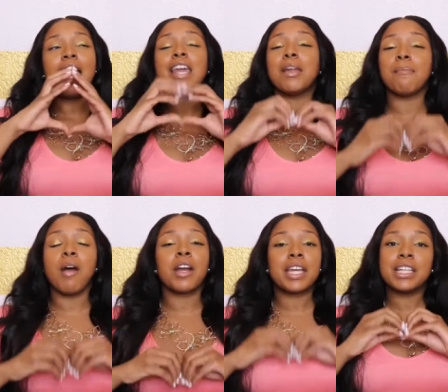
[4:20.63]
and the
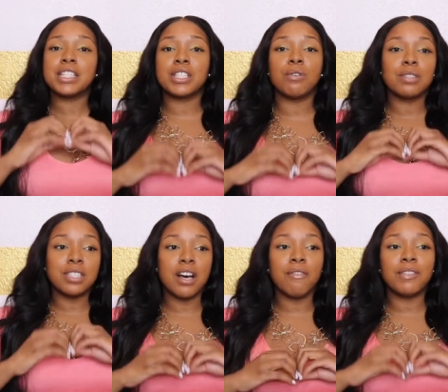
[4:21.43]
market is so
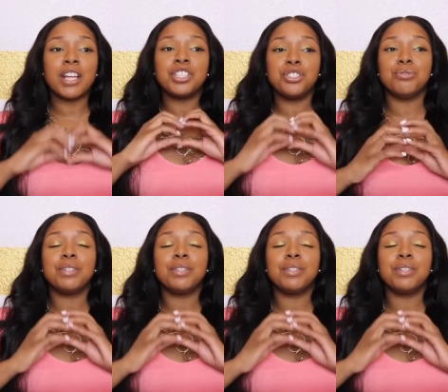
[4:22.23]
tough that you